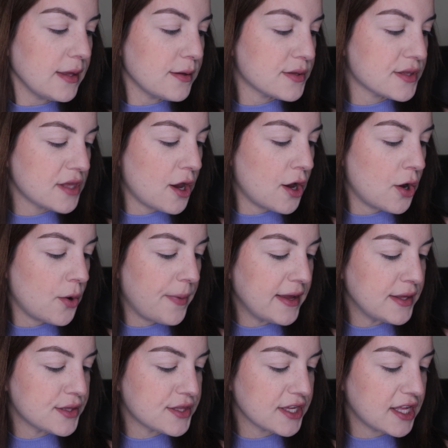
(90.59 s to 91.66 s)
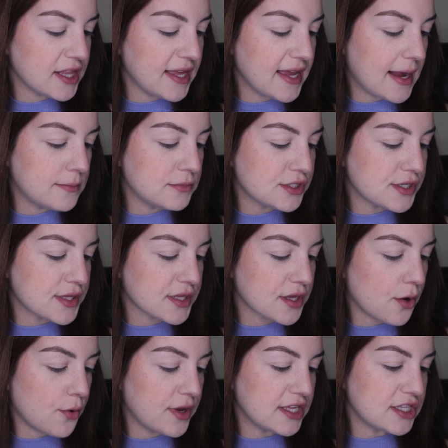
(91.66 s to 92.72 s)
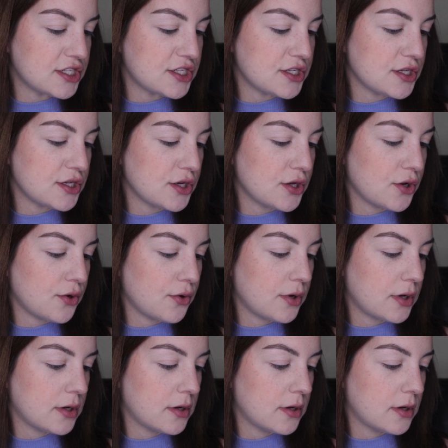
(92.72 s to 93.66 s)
So basically I'm just going to,